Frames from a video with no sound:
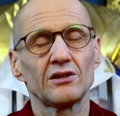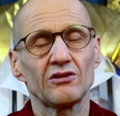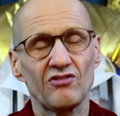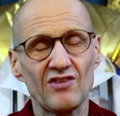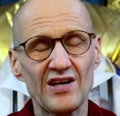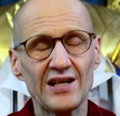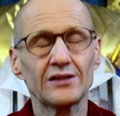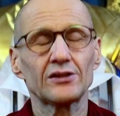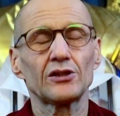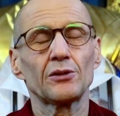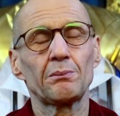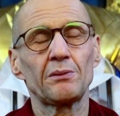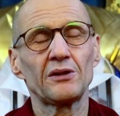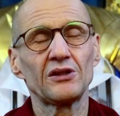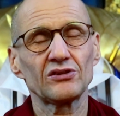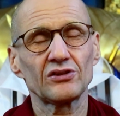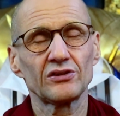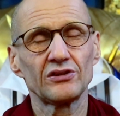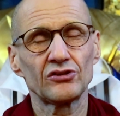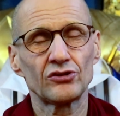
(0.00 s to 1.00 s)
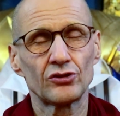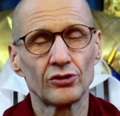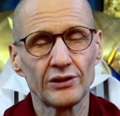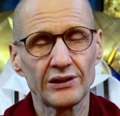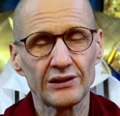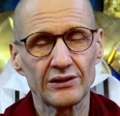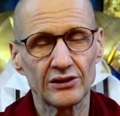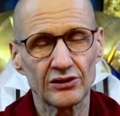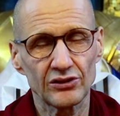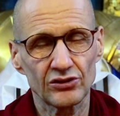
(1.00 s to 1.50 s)
The fact the person is
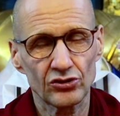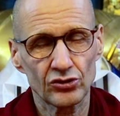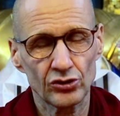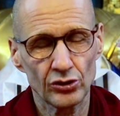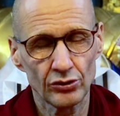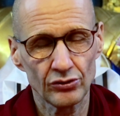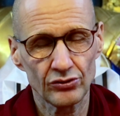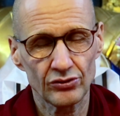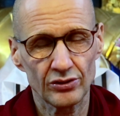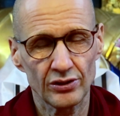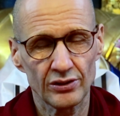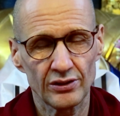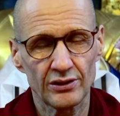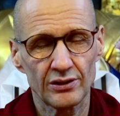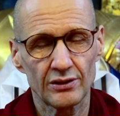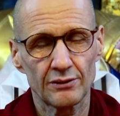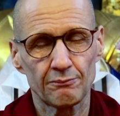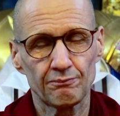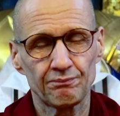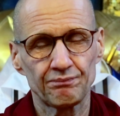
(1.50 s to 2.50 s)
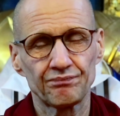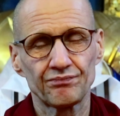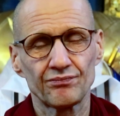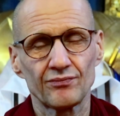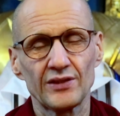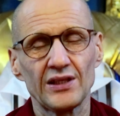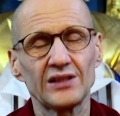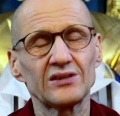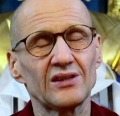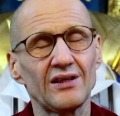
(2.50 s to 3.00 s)
doing this shows that
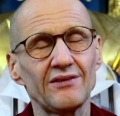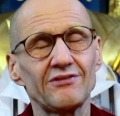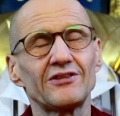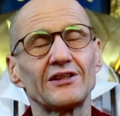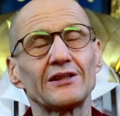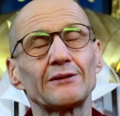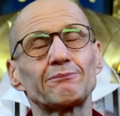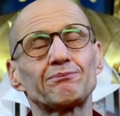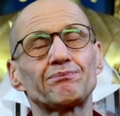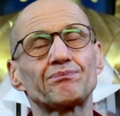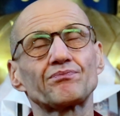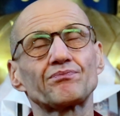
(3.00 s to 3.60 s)
they're suffering.